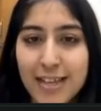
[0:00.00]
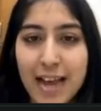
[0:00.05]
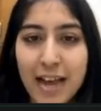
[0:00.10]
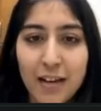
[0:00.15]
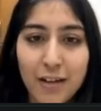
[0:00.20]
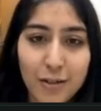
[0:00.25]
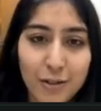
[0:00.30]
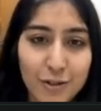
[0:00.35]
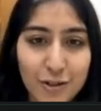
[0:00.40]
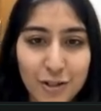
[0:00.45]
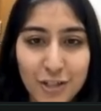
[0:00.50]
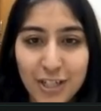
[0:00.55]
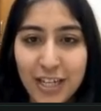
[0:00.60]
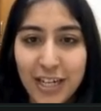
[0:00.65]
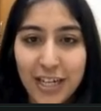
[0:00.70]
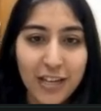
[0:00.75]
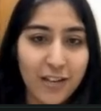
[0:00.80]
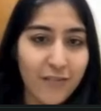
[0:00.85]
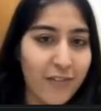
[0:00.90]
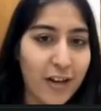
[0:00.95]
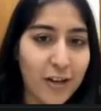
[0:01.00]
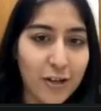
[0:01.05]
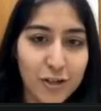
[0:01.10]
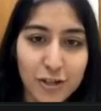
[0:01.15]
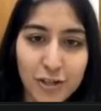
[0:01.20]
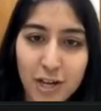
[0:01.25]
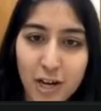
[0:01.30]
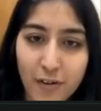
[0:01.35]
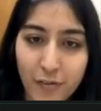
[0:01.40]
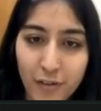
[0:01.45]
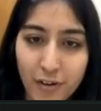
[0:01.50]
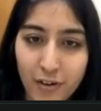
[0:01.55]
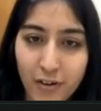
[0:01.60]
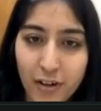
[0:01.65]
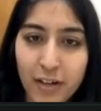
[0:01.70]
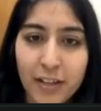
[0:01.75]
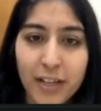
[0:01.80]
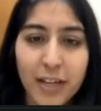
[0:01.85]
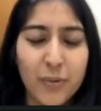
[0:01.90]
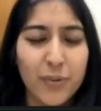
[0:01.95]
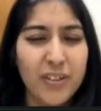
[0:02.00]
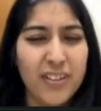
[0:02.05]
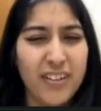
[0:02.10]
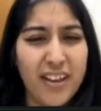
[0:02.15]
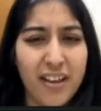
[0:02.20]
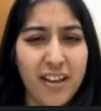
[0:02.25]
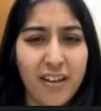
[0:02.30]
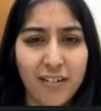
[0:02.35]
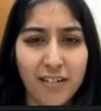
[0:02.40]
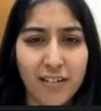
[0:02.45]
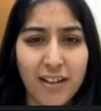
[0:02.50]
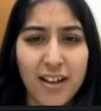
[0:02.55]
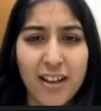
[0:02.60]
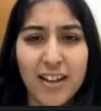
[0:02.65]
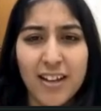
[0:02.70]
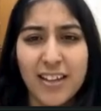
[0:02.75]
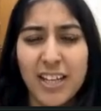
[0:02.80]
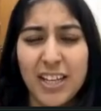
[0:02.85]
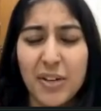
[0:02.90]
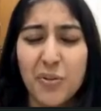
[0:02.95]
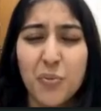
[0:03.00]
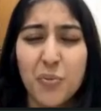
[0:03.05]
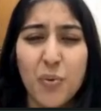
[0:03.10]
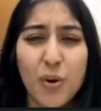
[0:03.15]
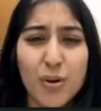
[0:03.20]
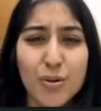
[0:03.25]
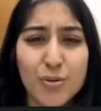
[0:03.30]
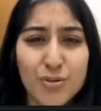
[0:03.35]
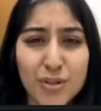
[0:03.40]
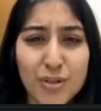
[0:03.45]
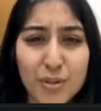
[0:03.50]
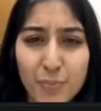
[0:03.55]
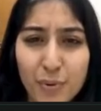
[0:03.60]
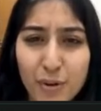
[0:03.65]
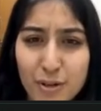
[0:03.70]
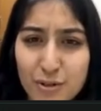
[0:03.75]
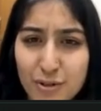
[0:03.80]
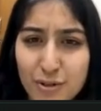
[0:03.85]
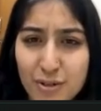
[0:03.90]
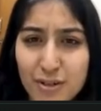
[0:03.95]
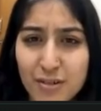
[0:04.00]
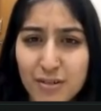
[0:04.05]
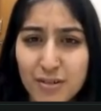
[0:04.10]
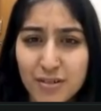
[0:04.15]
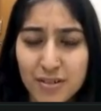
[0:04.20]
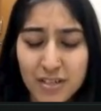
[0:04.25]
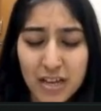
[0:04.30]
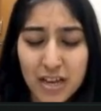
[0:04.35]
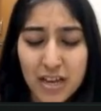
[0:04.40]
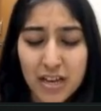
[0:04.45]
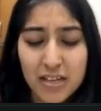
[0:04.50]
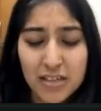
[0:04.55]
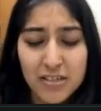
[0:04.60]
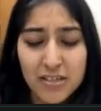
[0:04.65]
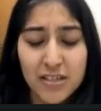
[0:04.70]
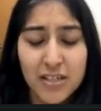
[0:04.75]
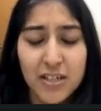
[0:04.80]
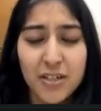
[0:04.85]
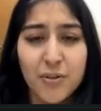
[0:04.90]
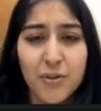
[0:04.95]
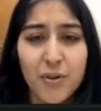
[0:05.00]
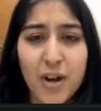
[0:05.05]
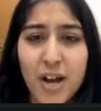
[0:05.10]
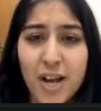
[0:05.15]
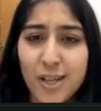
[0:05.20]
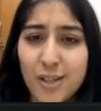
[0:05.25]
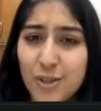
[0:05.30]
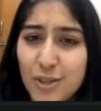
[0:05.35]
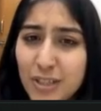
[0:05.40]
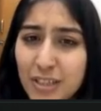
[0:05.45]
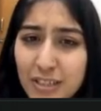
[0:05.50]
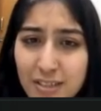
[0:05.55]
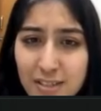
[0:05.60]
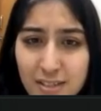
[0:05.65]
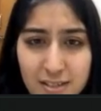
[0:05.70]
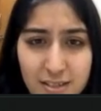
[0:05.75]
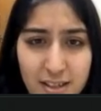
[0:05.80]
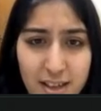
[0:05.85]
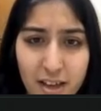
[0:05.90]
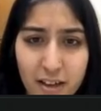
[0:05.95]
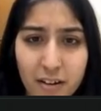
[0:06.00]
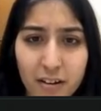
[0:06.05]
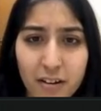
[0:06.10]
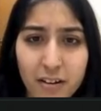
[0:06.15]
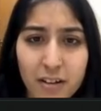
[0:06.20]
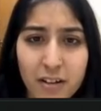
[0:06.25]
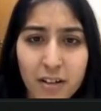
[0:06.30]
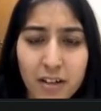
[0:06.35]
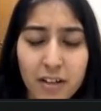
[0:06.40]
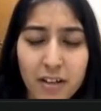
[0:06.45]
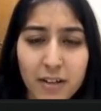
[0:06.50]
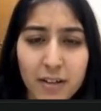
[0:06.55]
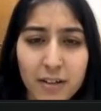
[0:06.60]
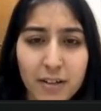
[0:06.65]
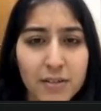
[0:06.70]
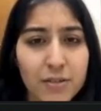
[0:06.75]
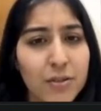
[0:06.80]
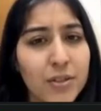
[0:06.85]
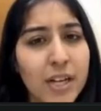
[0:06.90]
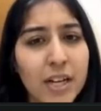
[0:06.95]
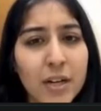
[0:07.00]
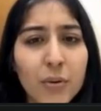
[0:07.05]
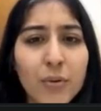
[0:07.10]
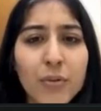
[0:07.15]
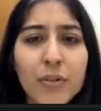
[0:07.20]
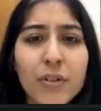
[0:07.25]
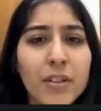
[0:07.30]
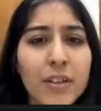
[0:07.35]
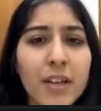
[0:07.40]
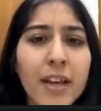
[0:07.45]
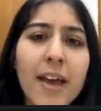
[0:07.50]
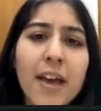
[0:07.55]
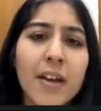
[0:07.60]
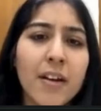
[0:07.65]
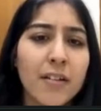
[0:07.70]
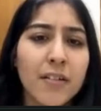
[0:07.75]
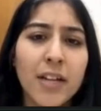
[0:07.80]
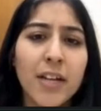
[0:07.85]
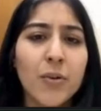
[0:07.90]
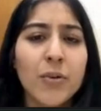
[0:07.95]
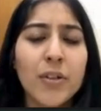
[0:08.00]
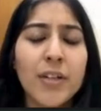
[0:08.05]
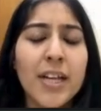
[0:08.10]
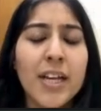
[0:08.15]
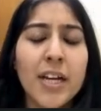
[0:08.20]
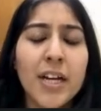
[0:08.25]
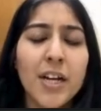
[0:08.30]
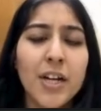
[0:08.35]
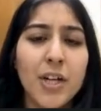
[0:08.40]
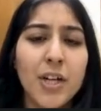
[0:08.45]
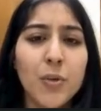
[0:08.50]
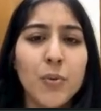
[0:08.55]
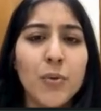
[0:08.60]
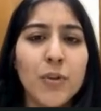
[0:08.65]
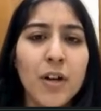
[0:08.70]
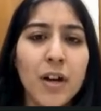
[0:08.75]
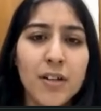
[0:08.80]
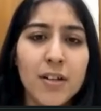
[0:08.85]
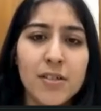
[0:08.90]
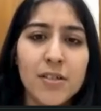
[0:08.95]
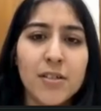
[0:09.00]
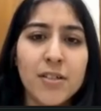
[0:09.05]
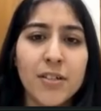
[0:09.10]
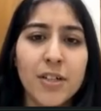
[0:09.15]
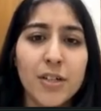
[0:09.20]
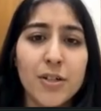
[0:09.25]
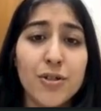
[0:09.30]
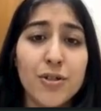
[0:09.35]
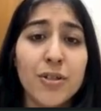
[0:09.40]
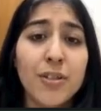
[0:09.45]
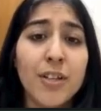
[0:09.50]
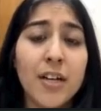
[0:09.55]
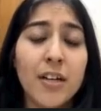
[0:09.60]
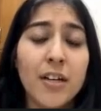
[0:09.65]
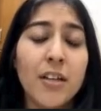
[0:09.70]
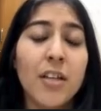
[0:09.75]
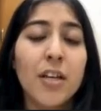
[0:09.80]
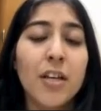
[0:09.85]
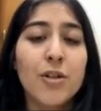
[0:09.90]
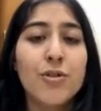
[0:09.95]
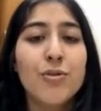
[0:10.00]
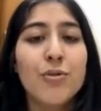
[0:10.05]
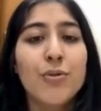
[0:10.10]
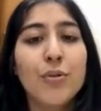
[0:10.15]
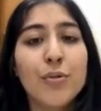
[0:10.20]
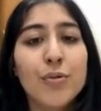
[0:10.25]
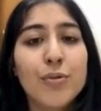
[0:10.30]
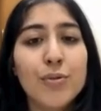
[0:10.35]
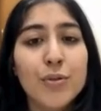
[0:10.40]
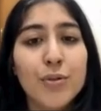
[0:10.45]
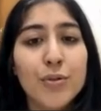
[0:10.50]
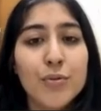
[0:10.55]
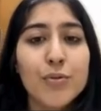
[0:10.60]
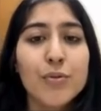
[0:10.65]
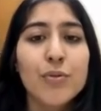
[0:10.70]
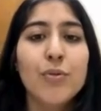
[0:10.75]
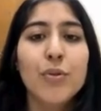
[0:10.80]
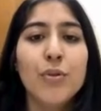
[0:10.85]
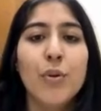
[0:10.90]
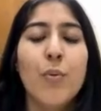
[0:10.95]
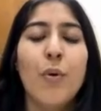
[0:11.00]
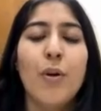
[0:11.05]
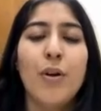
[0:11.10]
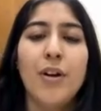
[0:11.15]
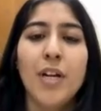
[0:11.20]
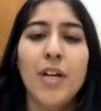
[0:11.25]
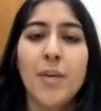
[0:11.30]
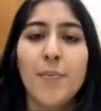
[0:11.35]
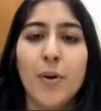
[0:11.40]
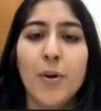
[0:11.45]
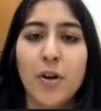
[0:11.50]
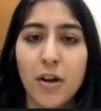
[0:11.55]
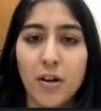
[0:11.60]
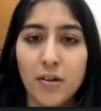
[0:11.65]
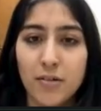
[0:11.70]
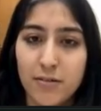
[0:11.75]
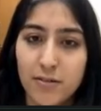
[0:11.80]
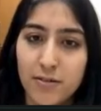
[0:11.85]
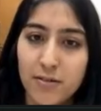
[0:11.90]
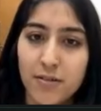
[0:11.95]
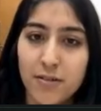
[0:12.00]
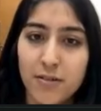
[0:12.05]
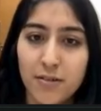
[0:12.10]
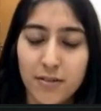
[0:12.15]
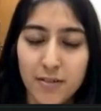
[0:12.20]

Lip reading: allergy, infection after it, they don't care. They don't wash the brushes. Zero hygiene is there. So they don't care. They don't take into consideration that they should also use good quality products.